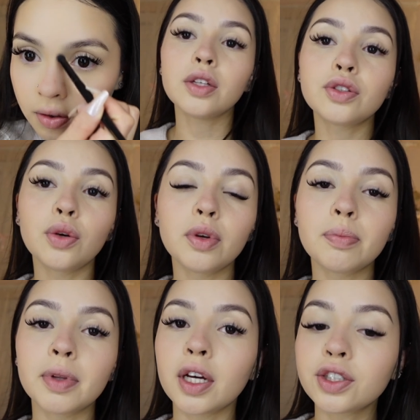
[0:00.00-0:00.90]
So
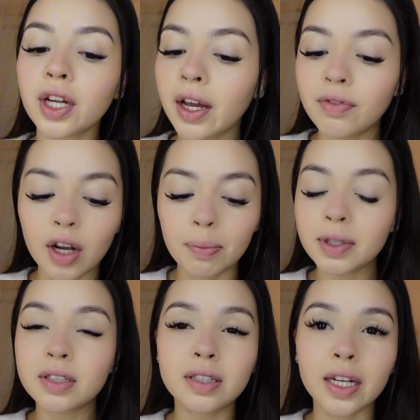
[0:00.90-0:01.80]
with blush, I have not
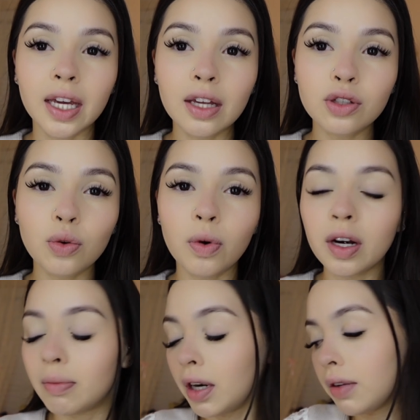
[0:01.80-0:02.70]
been sticking to one.
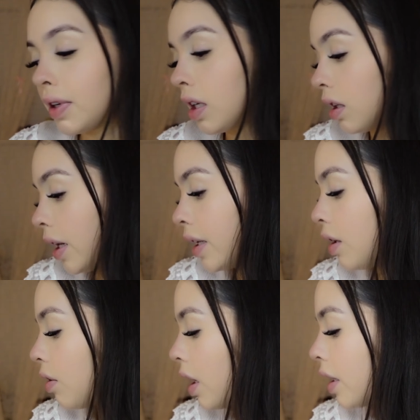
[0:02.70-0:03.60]
I'm not even going to lie to
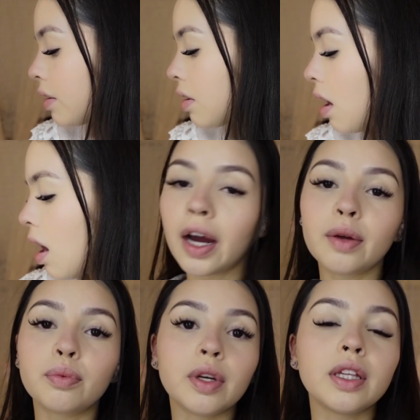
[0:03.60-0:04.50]
you guys. I
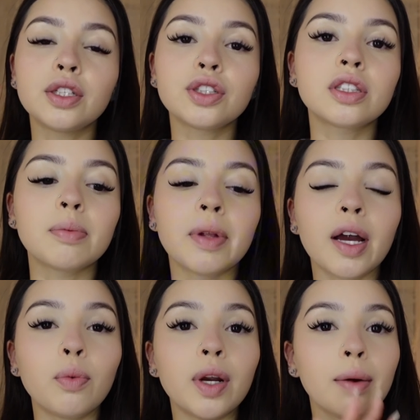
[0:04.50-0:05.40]
really just apply
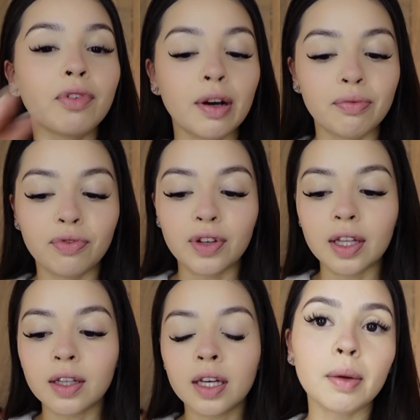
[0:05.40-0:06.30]
whatever I'm
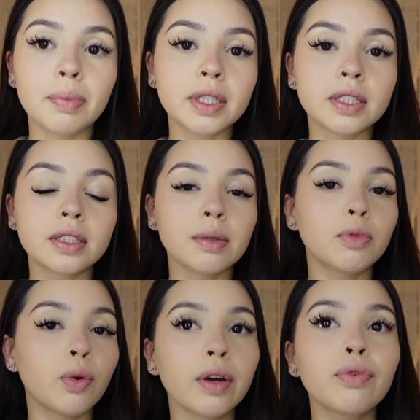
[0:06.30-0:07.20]
feeling. But since I'm
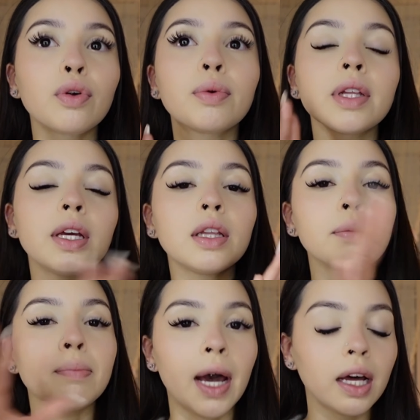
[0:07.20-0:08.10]
going for a really
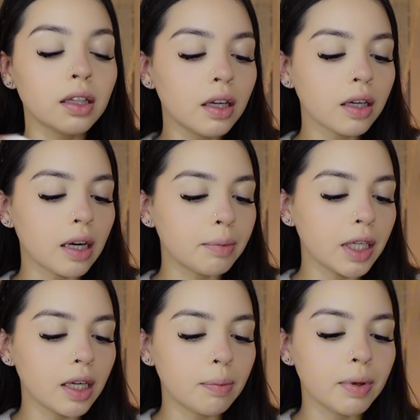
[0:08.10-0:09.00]
matte look, I'm
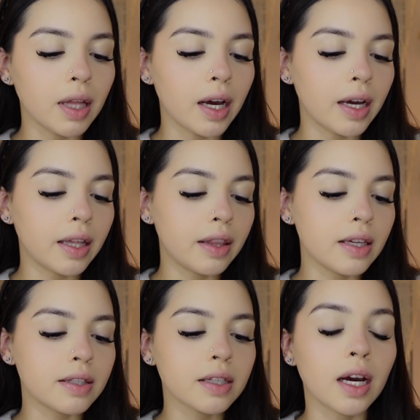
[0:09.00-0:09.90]
going to apply
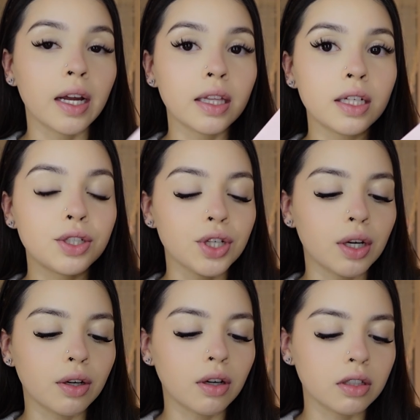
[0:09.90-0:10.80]
this Kylie
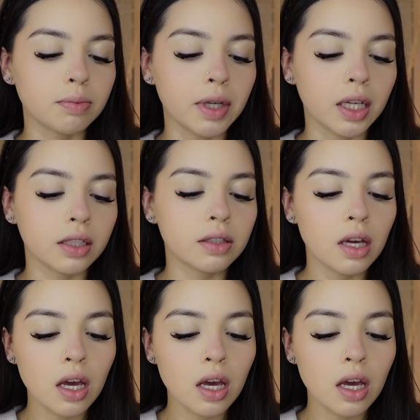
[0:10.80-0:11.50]
Jenner Cosmetics